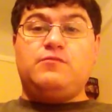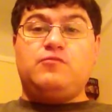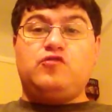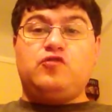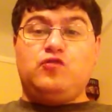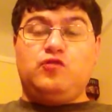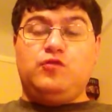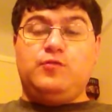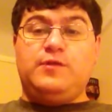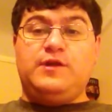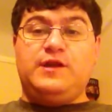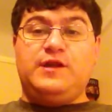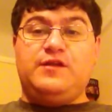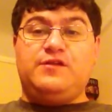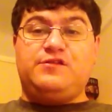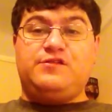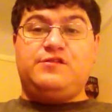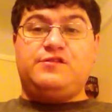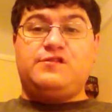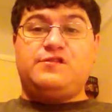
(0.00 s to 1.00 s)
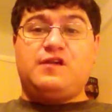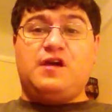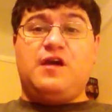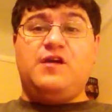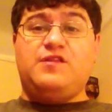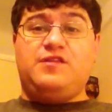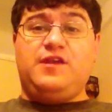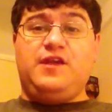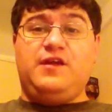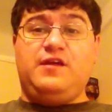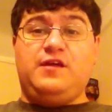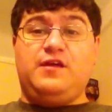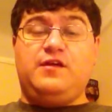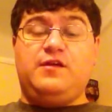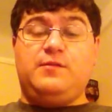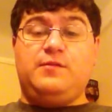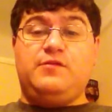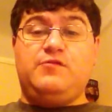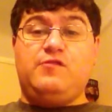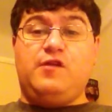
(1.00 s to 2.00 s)
tournament lists I think are going
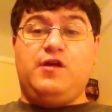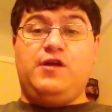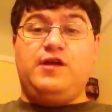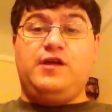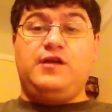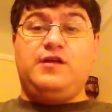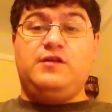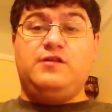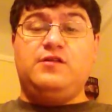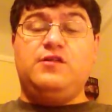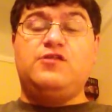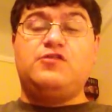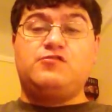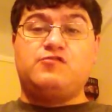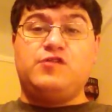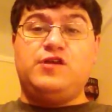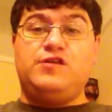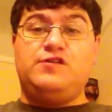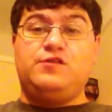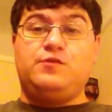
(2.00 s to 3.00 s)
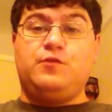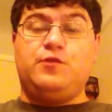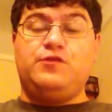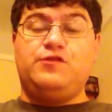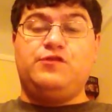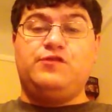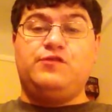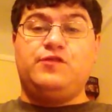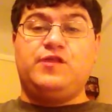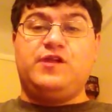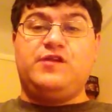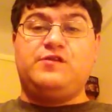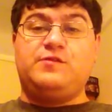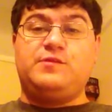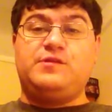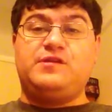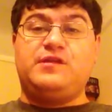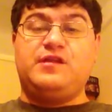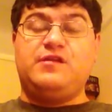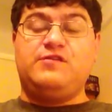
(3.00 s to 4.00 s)
to be running 3 squads of these
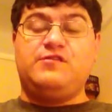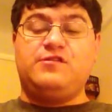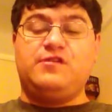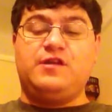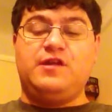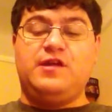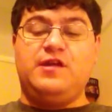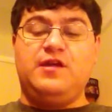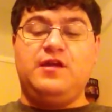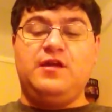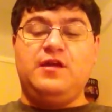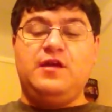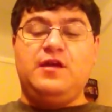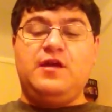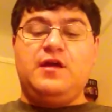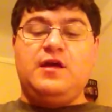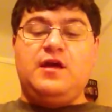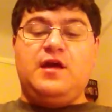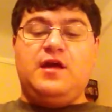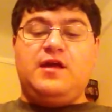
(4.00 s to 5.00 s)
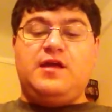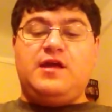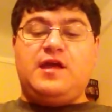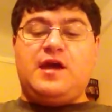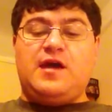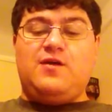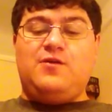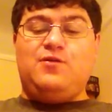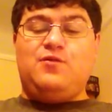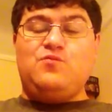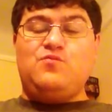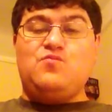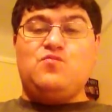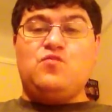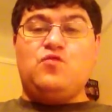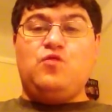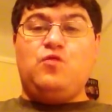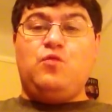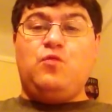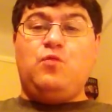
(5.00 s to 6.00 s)
potentially. Now
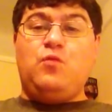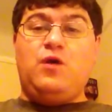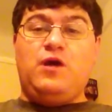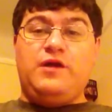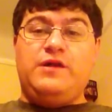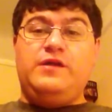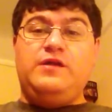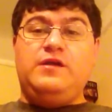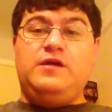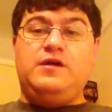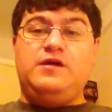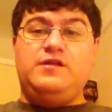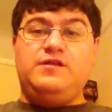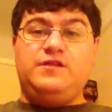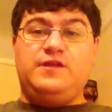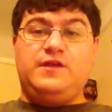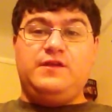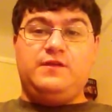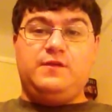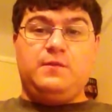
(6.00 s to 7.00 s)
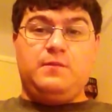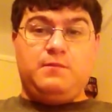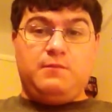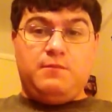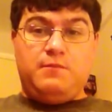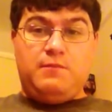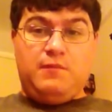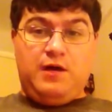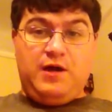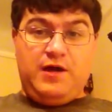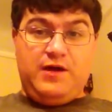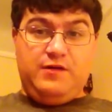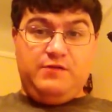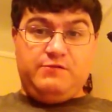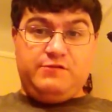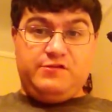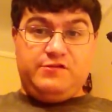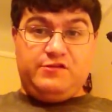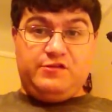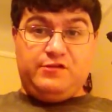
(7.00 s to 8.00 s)
the one thing that might
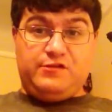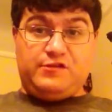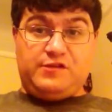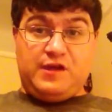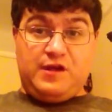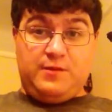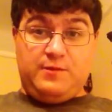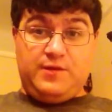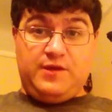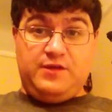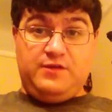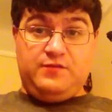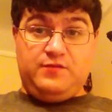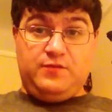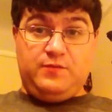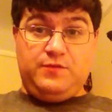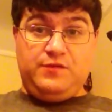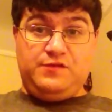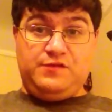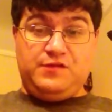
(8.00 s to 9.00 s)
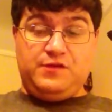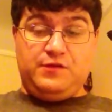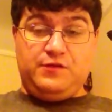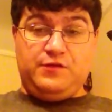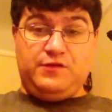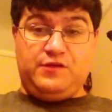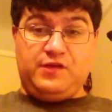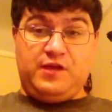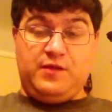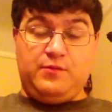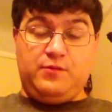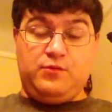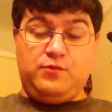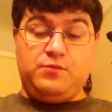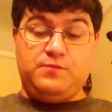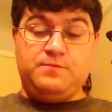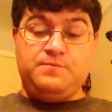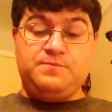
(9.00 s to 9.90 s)
reduce how many of them you see on the table